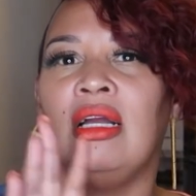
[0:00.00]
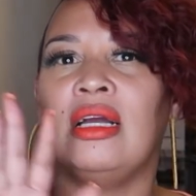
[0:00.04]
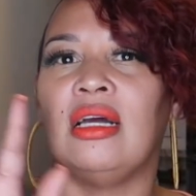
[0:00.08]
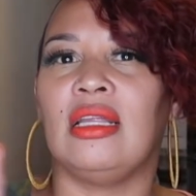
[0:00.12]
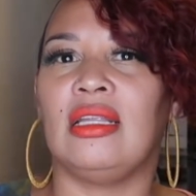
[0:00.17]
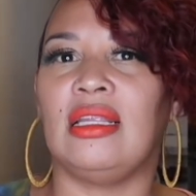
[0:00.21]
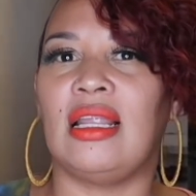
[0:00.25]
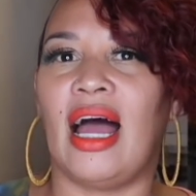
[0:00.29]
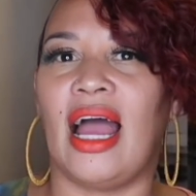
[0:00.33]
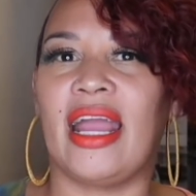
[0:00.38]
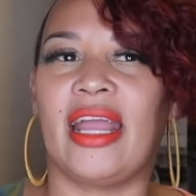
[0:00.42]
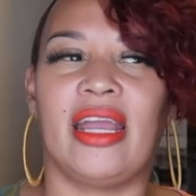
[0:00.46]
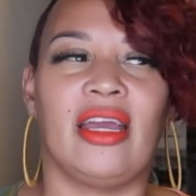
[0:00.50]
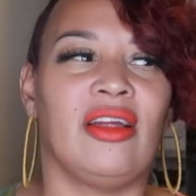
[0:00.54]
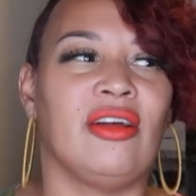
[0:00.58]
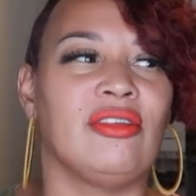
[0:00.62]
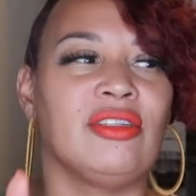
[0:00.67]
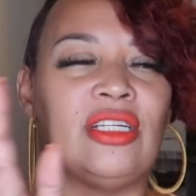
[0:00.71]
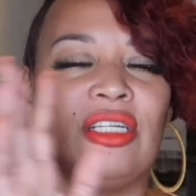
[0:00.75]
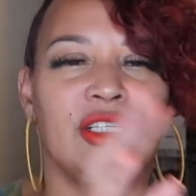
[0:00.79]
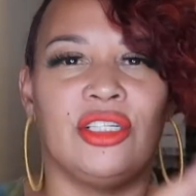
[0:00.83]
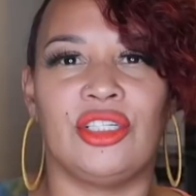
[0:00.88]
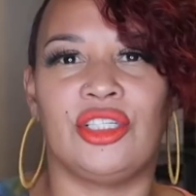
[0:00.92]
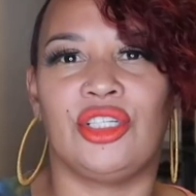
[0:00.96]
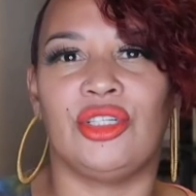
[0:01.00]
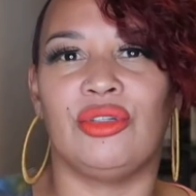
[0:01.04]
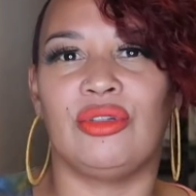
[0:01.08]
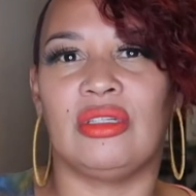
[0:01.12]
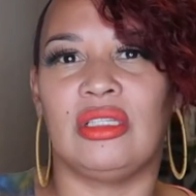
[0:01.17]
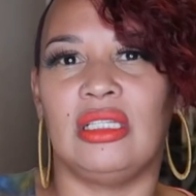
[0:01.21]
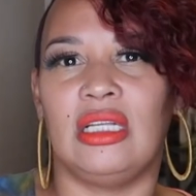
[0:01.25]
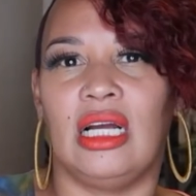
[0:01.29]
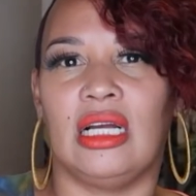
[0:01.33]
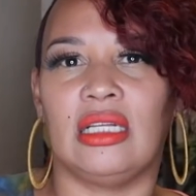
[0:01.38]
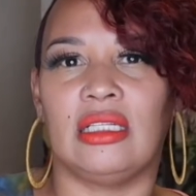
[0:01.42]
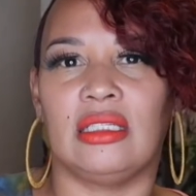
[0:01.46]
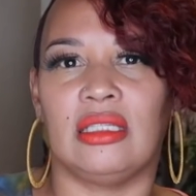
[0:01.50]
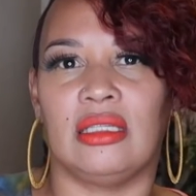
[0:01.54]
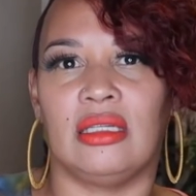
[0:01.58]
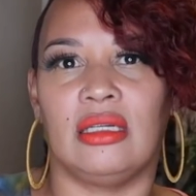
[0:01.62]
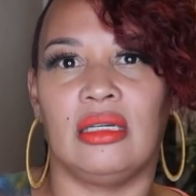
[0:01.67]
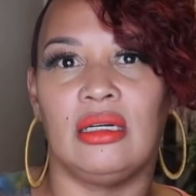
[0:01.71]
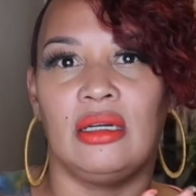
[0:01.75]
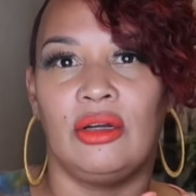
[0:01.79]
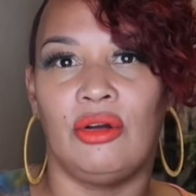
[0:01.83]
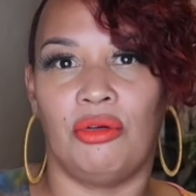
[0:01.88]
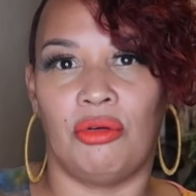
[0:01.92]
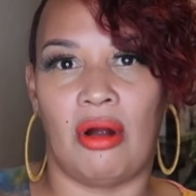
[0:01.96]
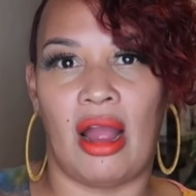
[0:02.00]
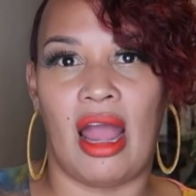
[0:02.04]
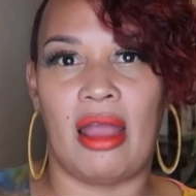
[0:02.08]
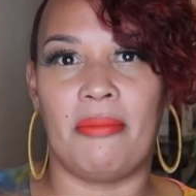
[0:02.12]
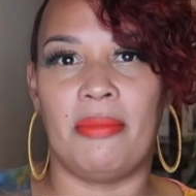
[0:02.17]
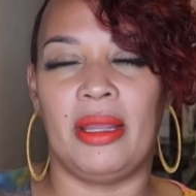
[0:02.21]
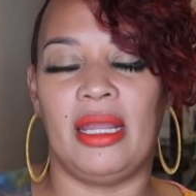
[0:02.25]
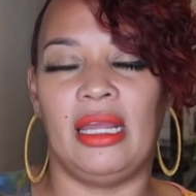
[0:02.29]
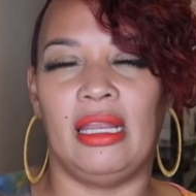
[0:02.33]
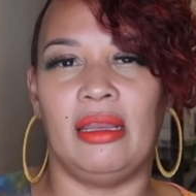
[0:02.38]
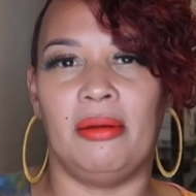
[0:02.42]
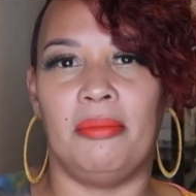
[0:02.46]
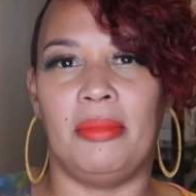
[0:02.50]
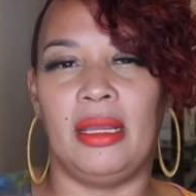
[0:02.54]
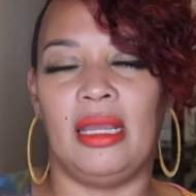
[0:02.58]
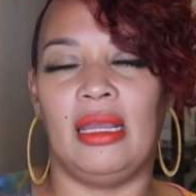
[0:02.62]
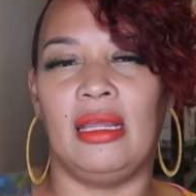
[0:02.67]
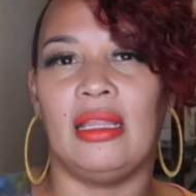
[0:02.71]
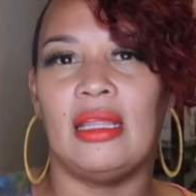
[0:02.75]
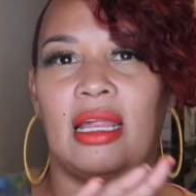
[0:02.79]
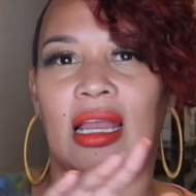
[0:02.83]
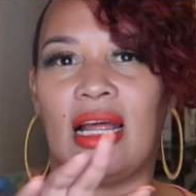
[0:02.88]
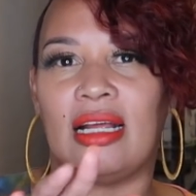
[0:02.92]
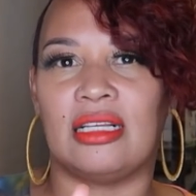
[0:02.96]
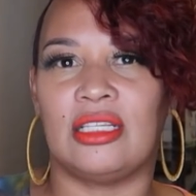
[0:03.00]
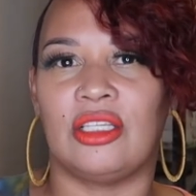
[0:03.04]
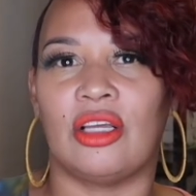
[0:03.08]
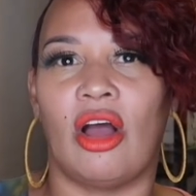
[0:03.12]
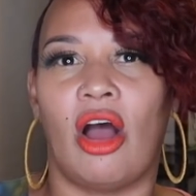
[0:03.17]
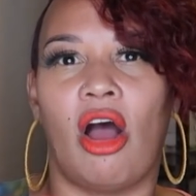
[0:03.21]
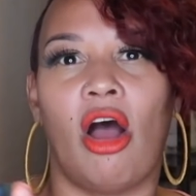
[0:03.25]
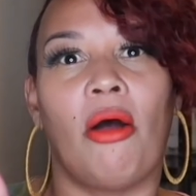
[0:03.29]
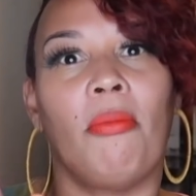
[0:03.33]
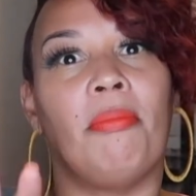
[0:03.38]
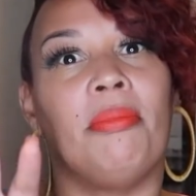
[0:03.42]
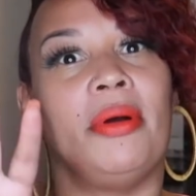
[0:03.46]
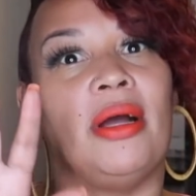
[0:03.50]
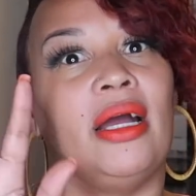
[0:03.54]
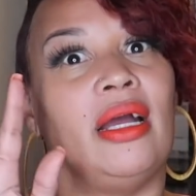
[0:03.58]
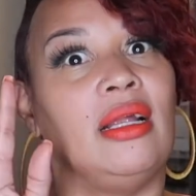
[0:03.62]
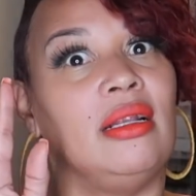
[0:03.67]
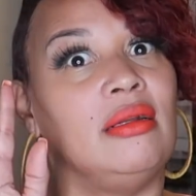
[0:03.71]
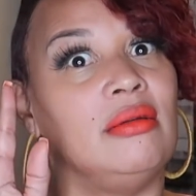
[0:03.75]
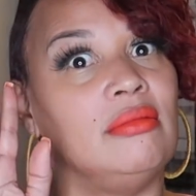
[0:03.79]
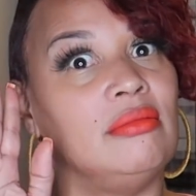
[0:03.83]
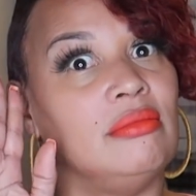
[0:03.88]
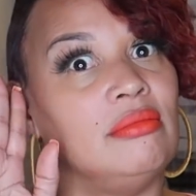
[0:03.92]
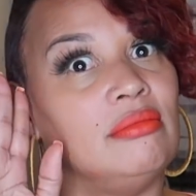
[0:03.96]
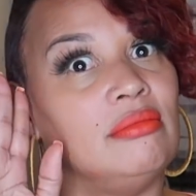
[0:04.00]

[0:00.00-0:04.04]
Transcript: Like, and her tennis shoes look grimy to me that I saw, but